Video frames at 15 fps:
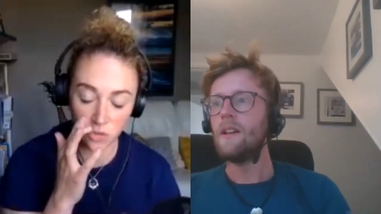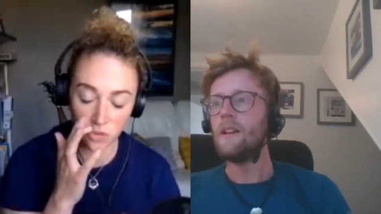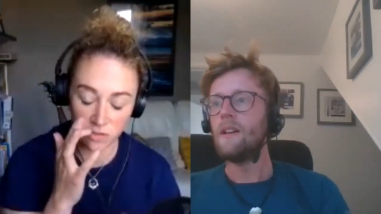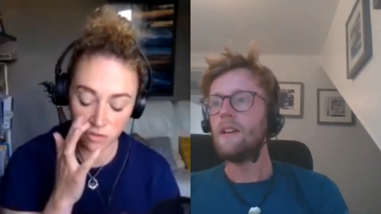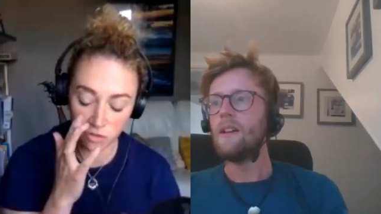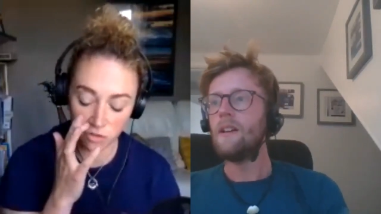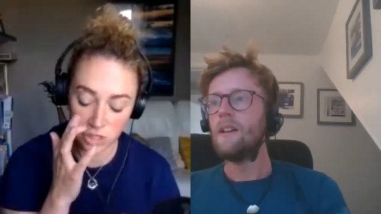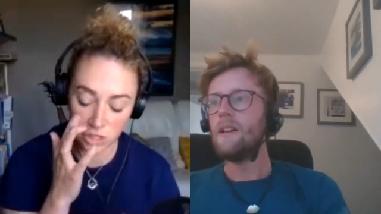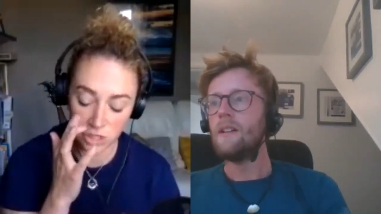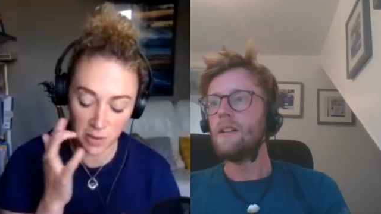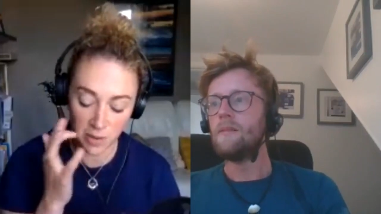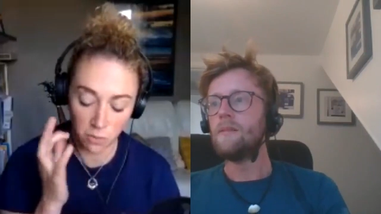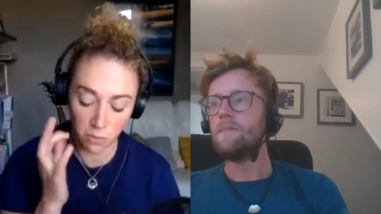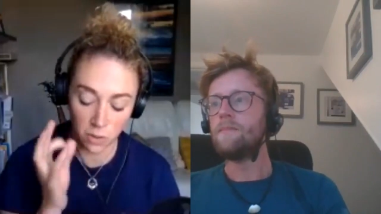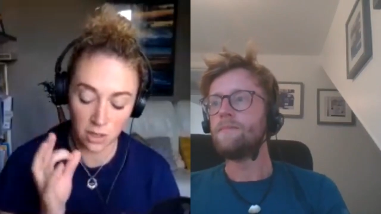Speaker 1: So we've already
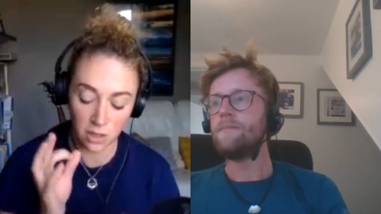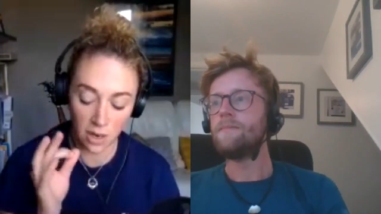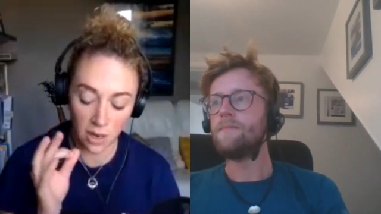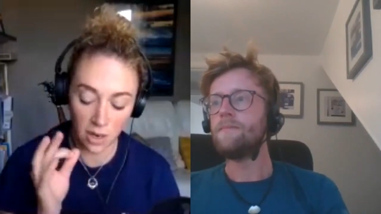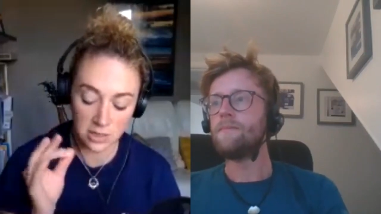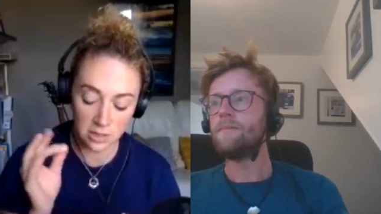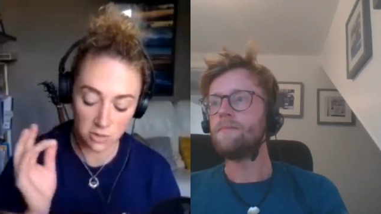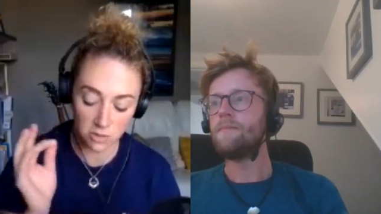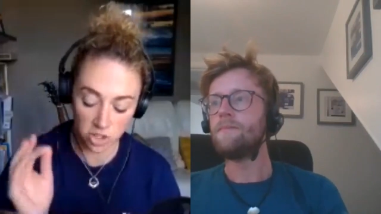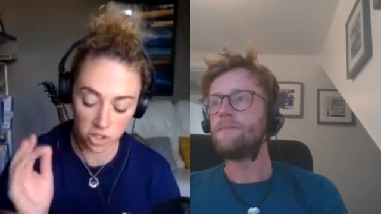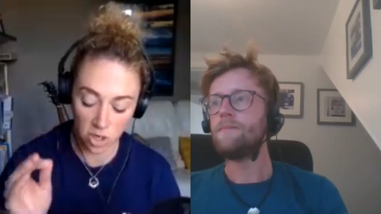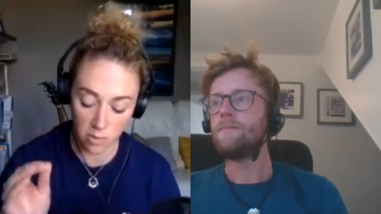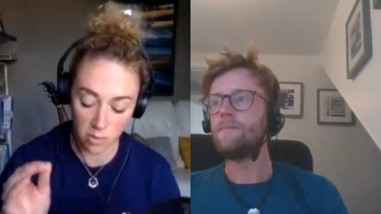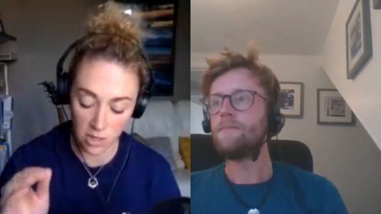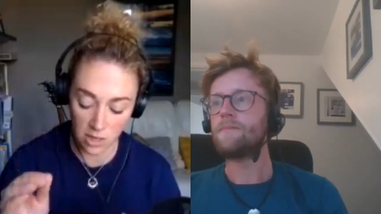spent one night at
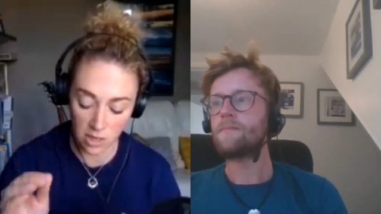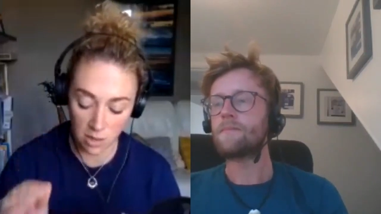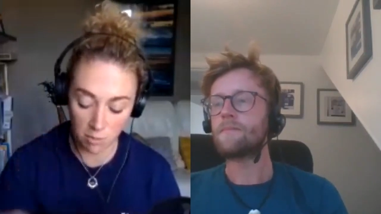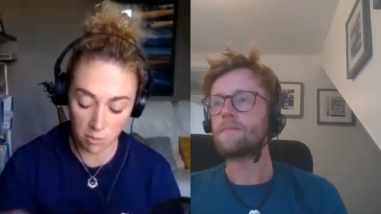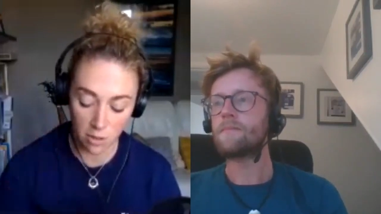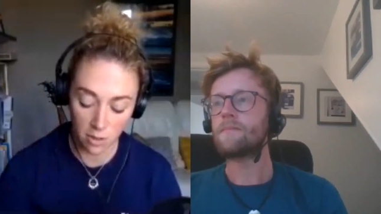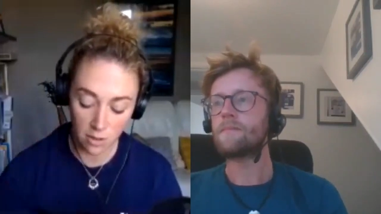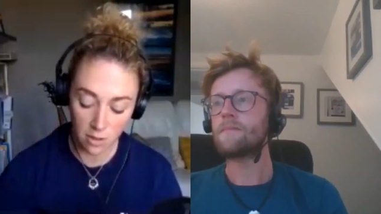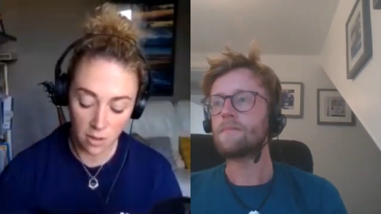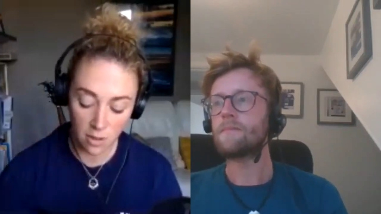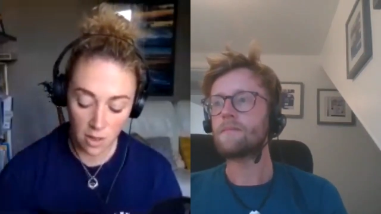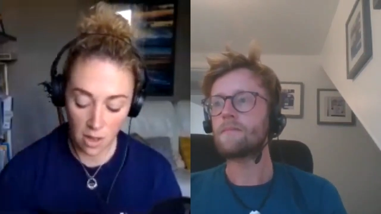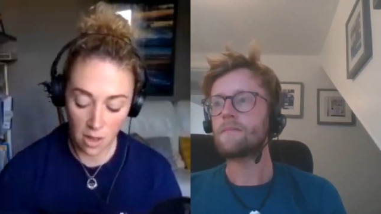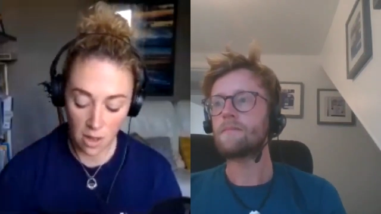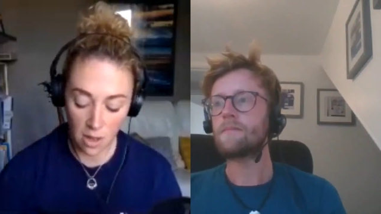Machame Camp,
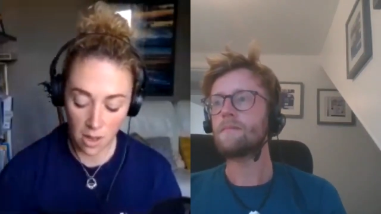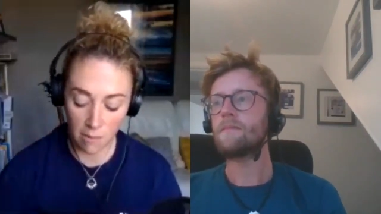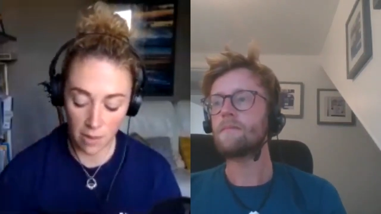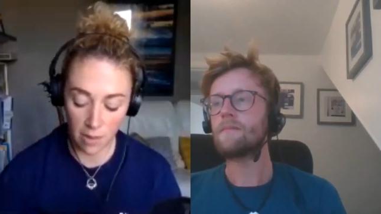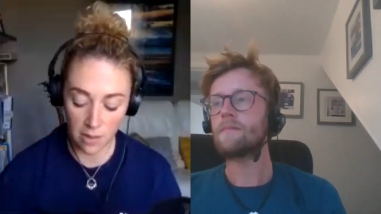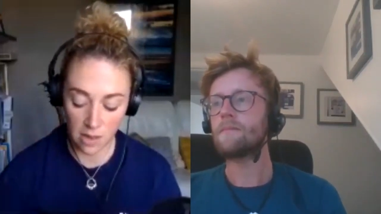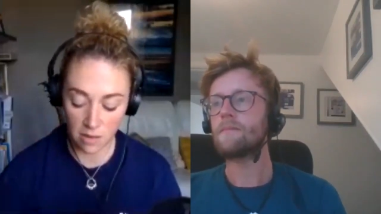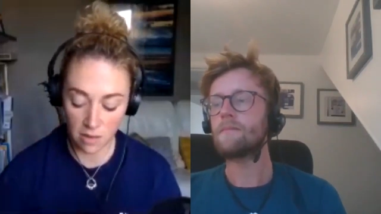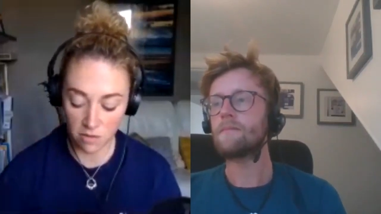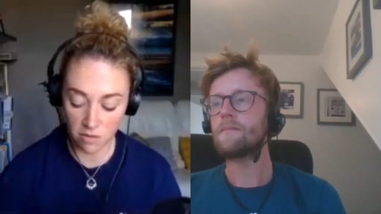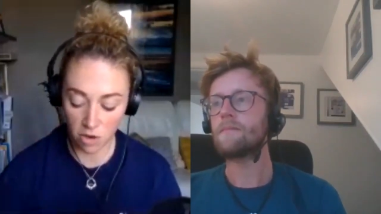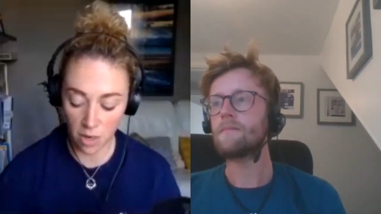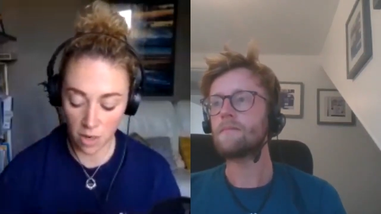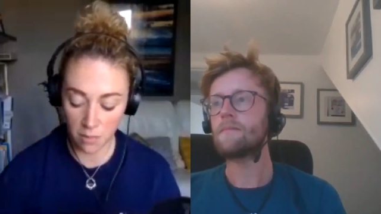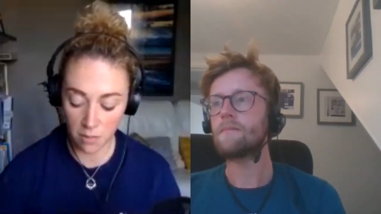um, and then I've
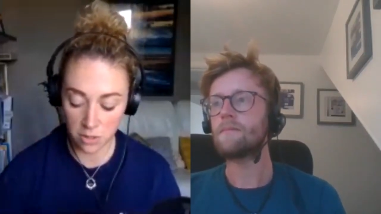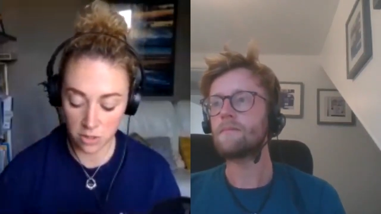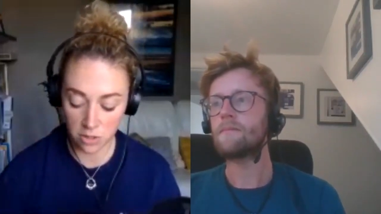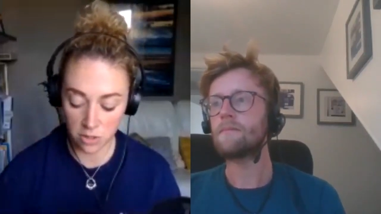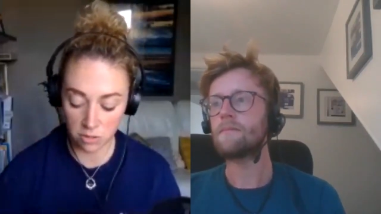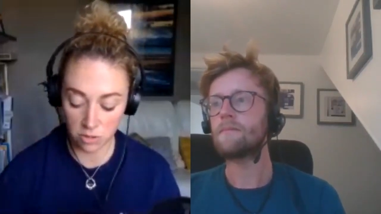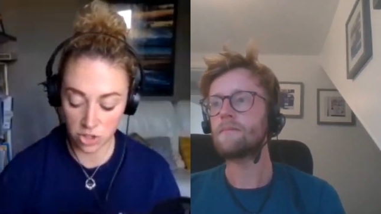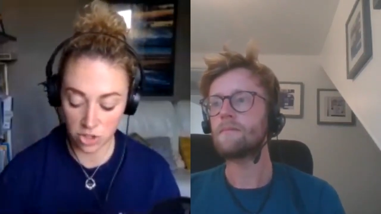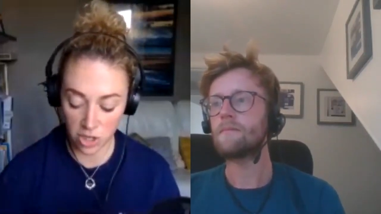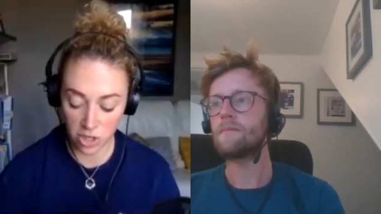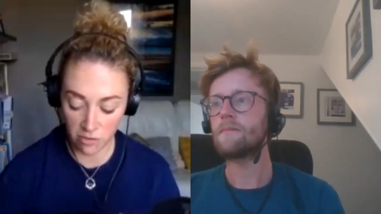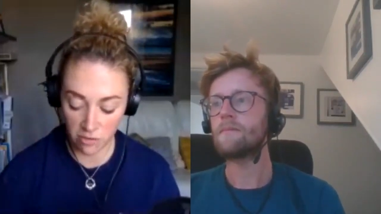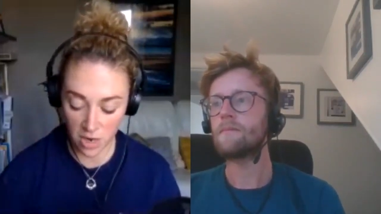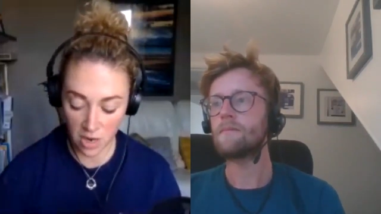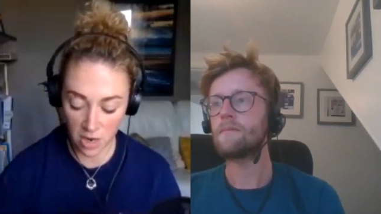got up to
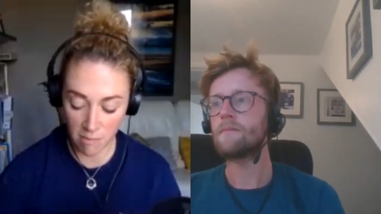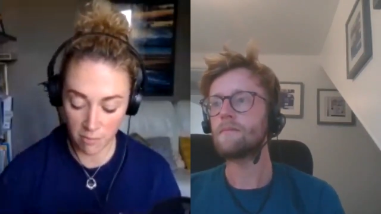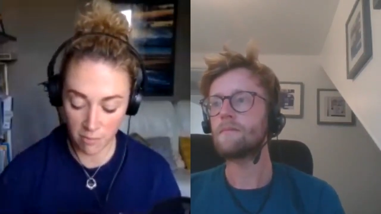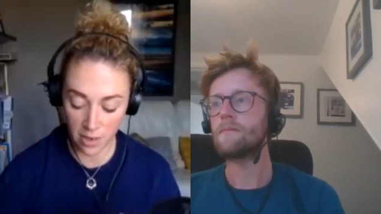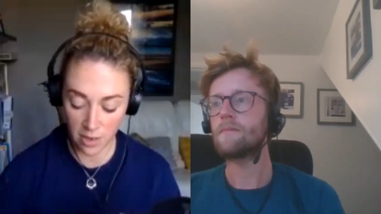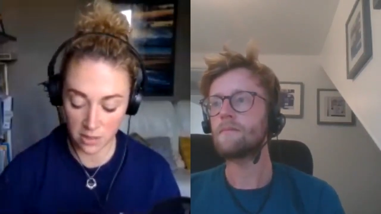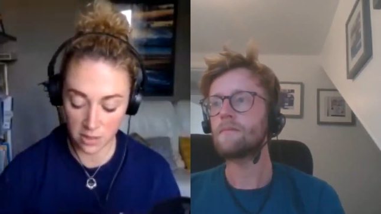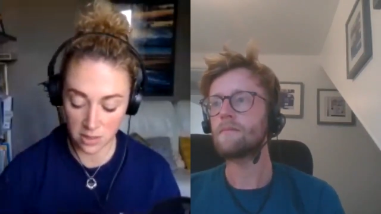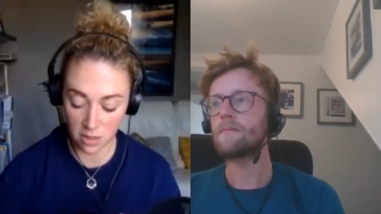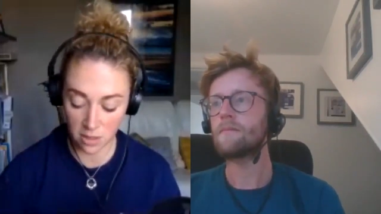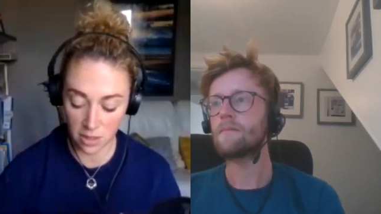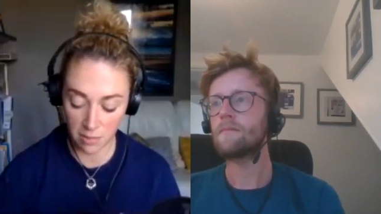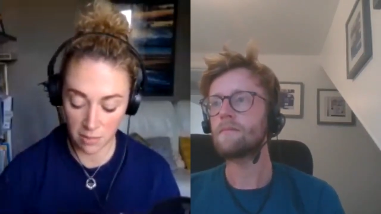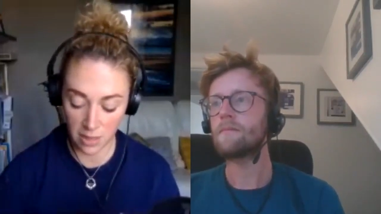Shira Camp and I started